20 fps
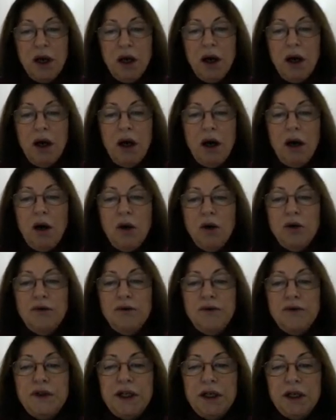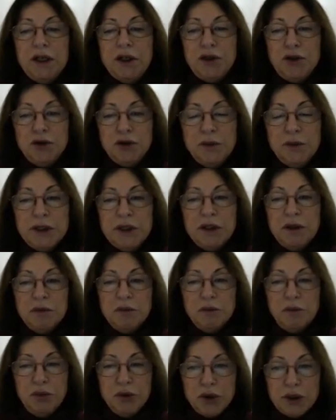of the human
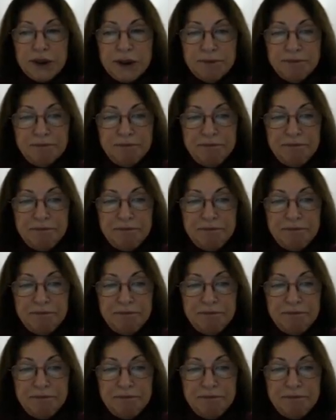body.